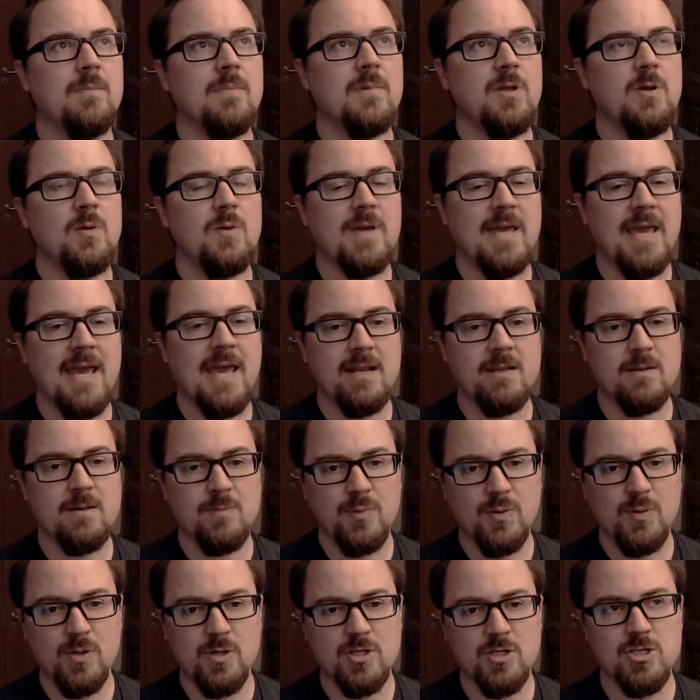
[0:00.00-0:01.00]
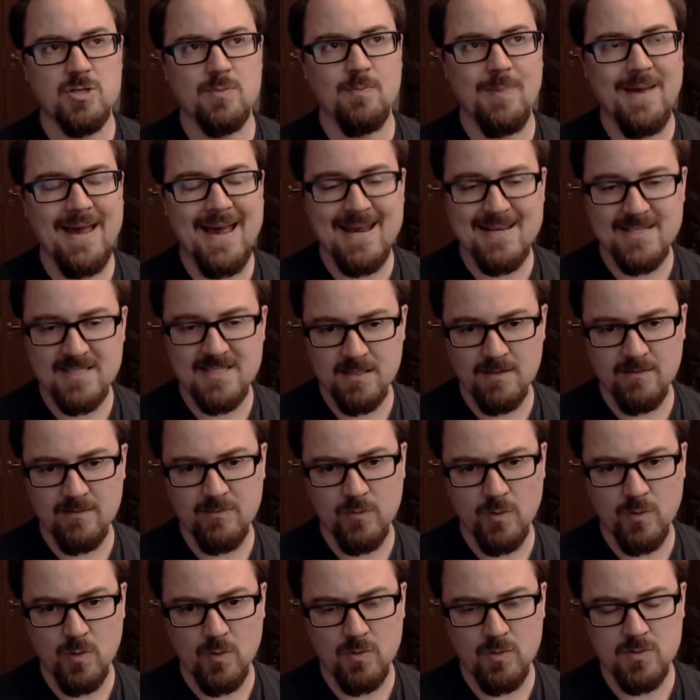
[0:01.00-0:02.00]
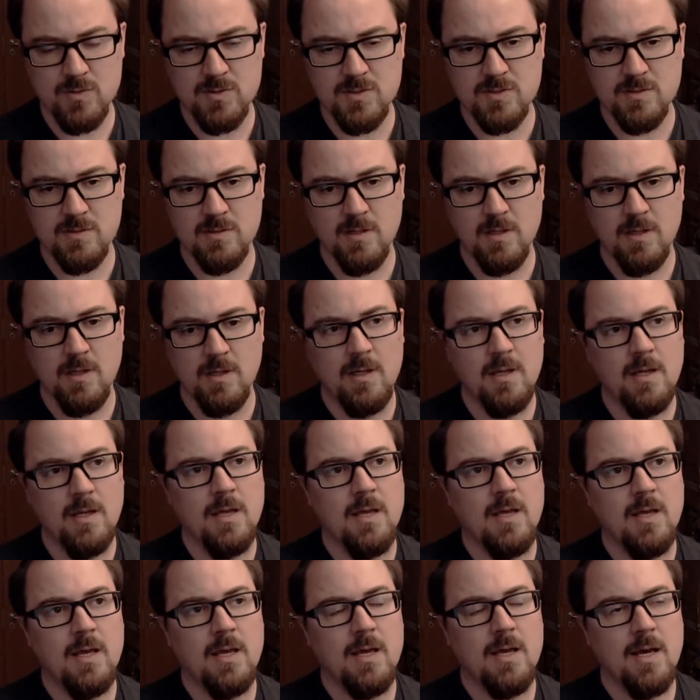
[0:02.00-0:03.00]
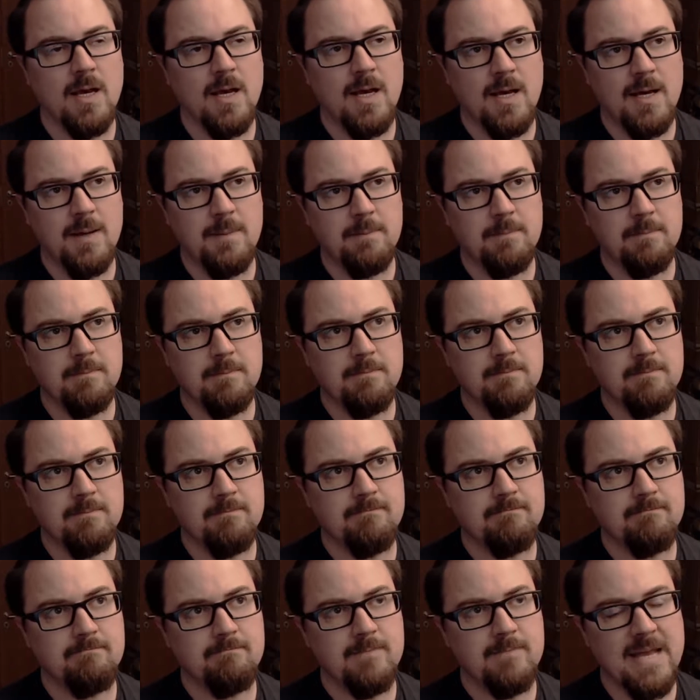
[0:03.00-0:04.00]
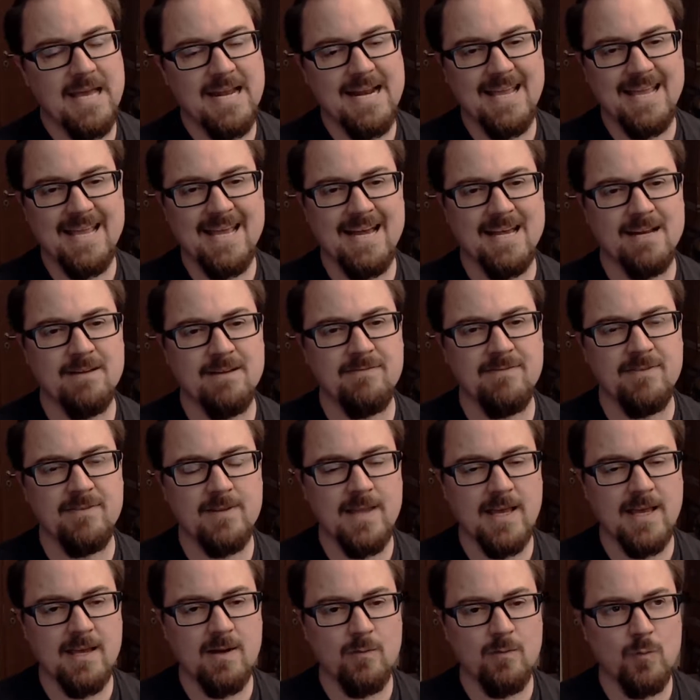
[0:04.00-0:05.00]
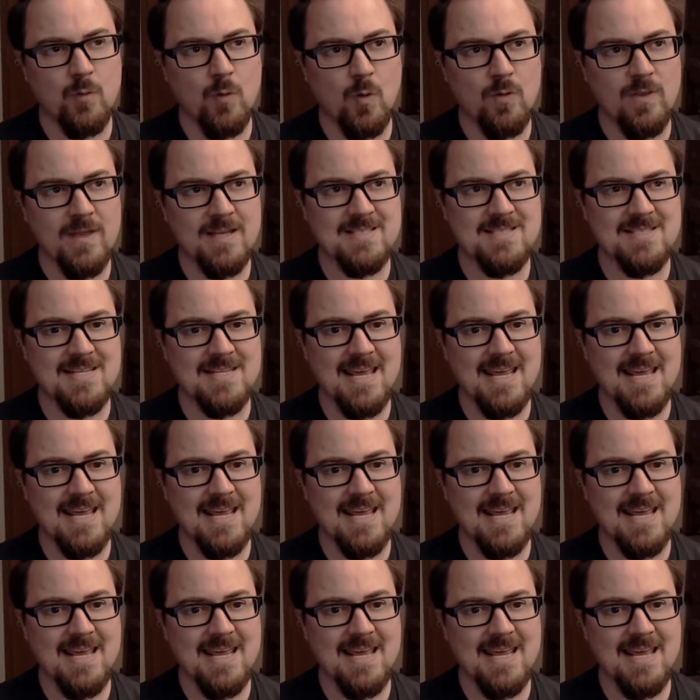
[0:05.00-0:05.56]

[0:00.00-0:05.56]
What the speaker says: you can't push passive rolls, and I kind of feel like a roll that's